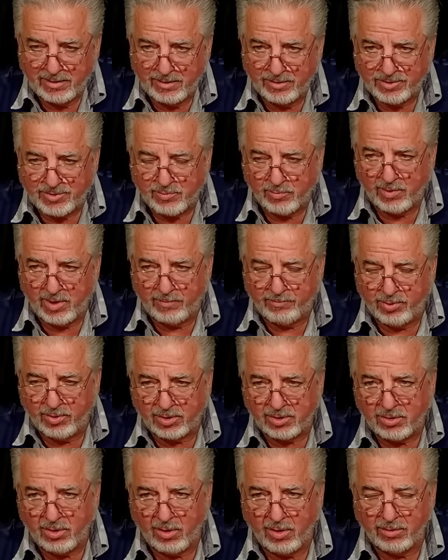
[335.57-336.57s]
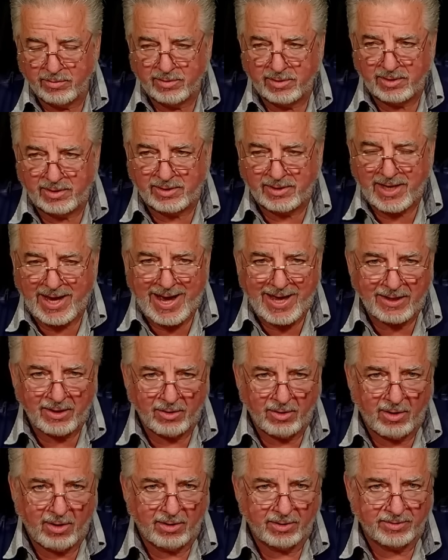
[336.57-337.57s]
there's a book called the
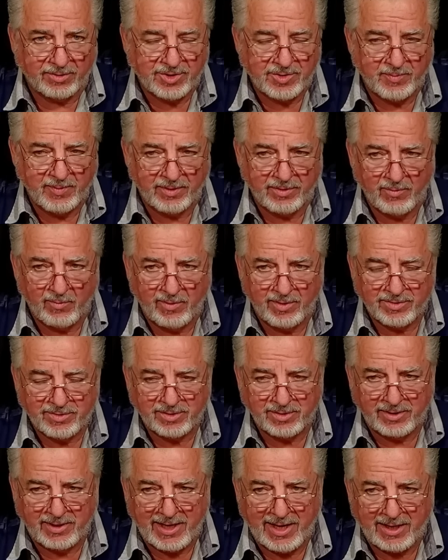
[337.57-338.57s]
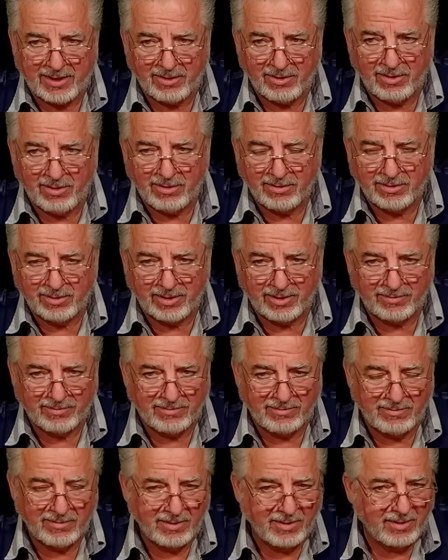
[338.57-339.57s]
Catalog, Smith and Wesson Catalog. I
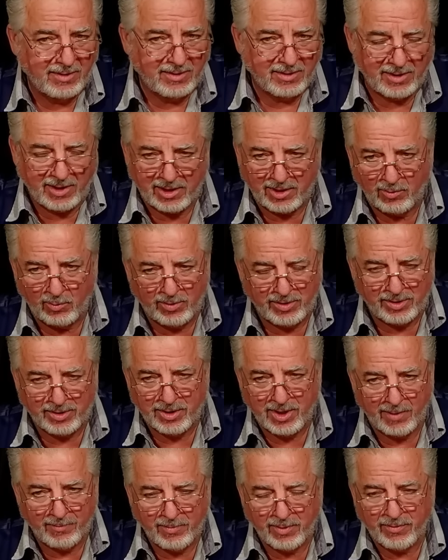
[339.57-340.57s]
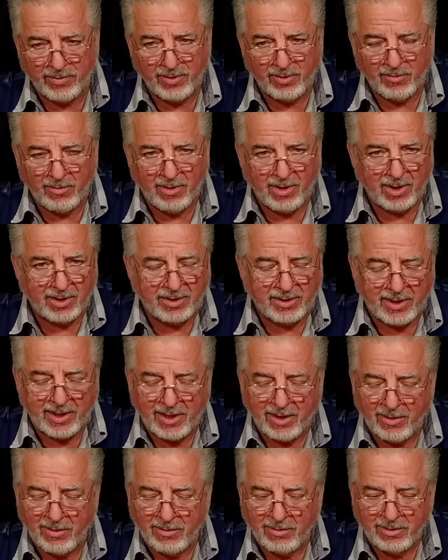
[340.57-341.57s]
don't know what number they're on
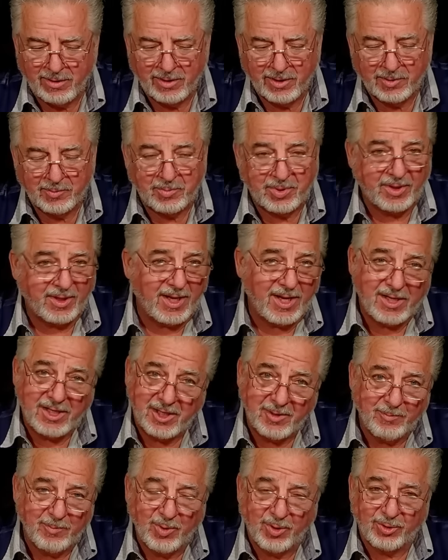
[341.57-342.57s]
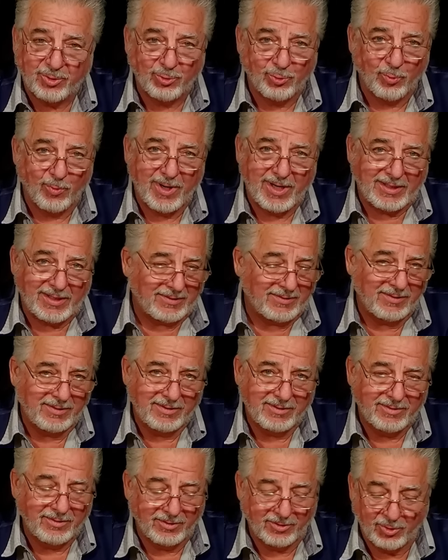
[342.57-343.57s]
now, but any of them are great.
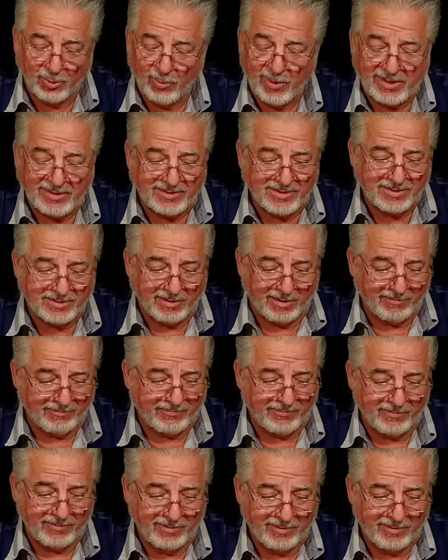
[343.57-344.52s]
They're great stuff,